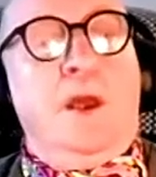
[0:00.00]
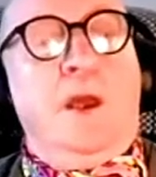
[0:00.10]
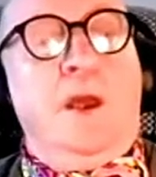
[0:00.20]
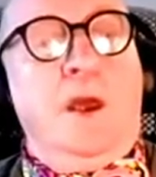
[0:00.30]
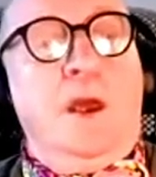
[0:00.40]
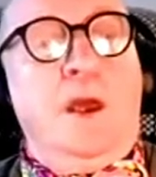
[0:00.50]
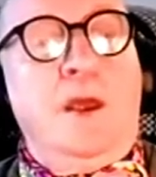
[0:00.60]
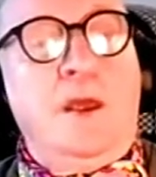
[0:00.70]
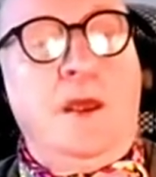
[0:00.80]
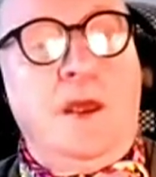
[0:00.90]

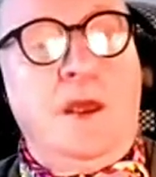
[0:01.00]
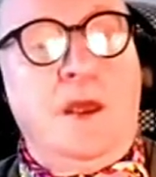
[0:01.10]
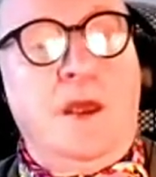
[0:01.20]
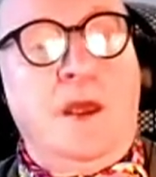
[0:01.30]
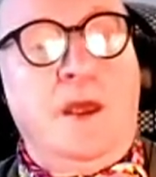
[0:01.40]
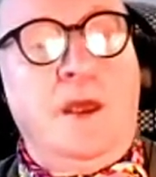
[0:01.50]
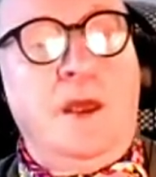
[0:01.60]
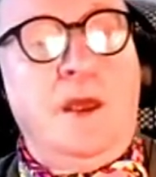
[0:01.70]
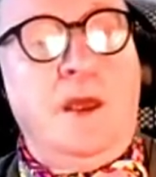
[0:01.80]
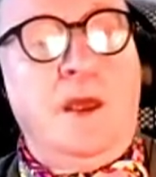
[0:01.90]

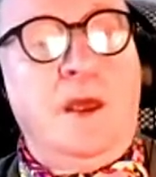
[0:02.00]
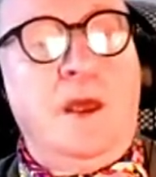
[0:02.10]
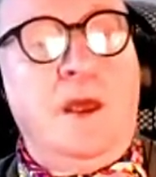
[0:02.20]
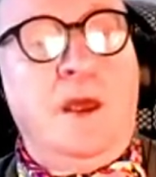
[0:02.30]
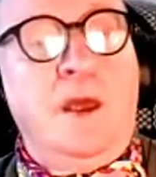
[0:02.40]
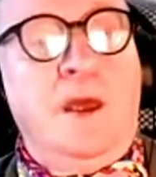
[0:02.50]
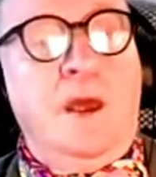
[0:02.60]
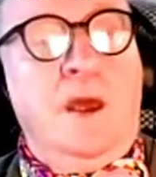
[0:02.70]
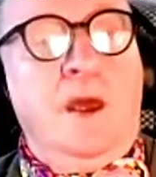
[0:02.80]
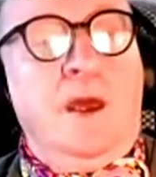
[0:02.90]

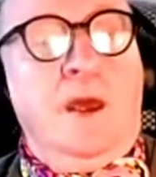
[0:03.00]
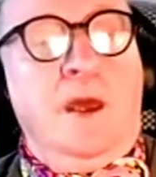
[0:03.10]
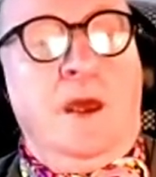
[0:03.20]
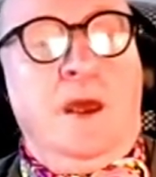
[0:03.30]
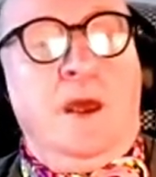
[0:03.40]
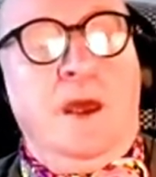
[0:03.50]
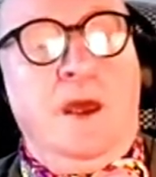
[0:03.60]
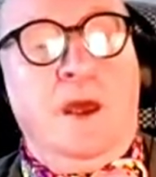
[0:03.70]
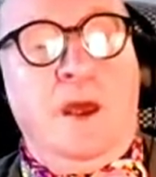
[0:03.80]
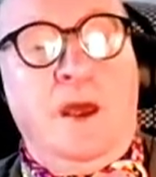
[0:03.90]

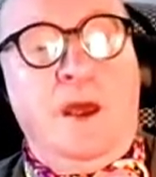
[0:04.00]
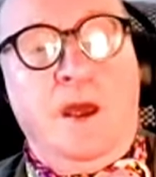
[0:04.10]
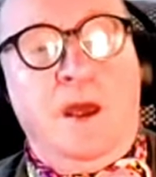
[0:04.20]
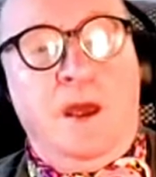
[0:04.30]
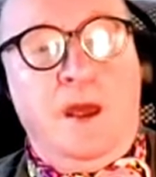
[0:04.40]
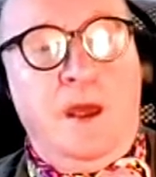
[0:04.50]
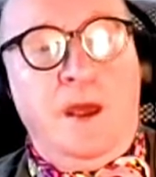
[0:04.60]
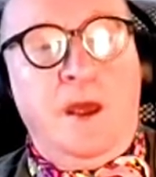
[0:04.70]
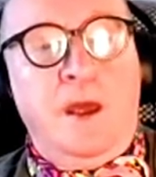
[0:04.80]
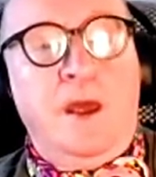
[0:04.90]
[no speech]